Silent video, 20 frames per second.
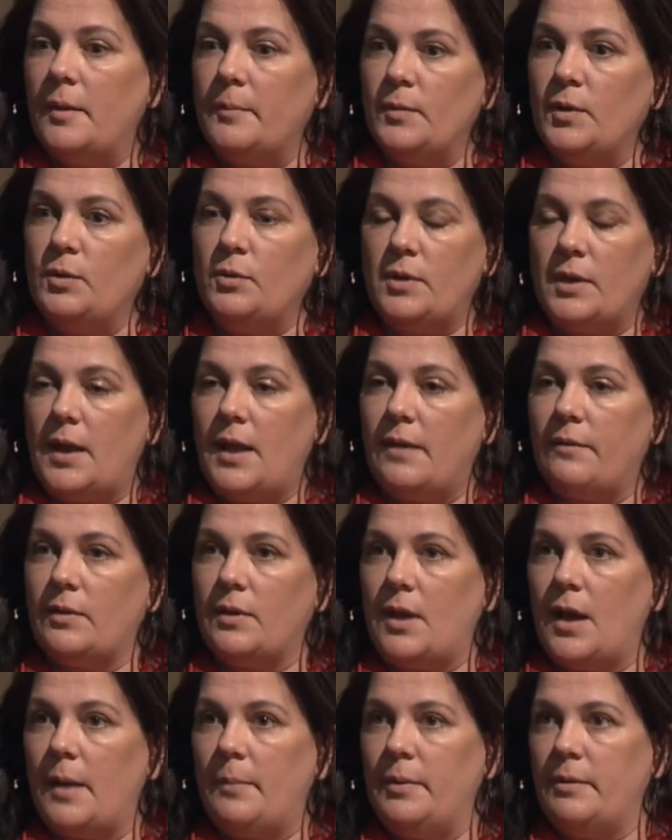you could have a
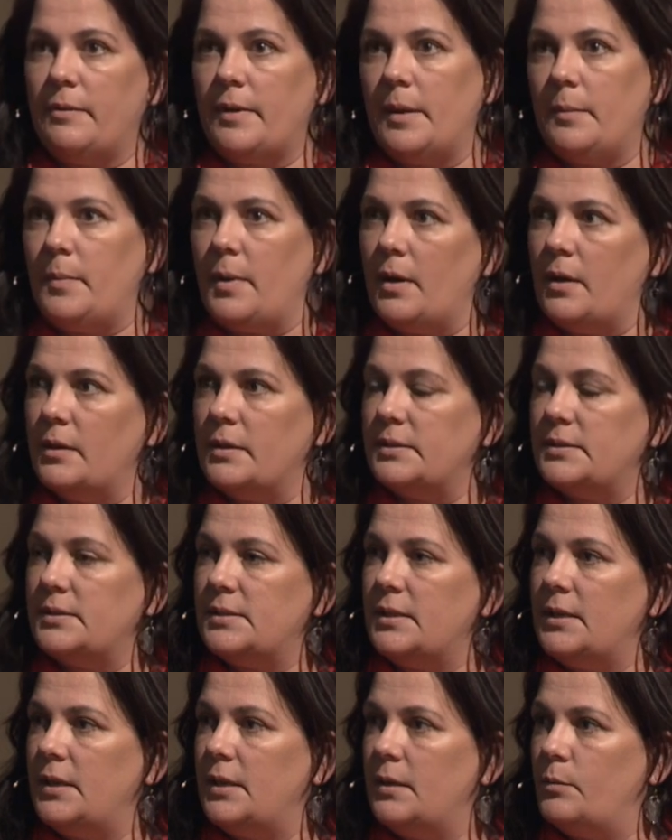copyright
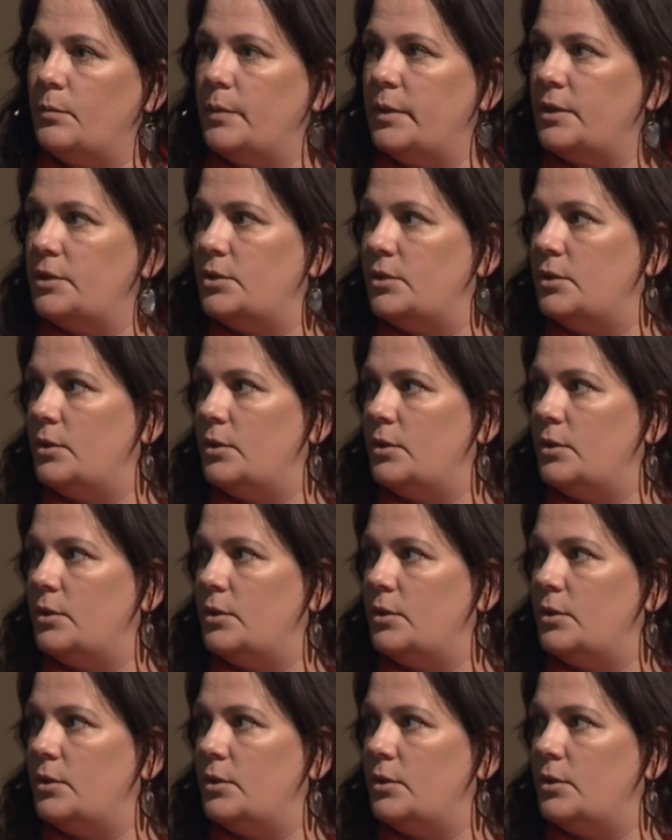policy in which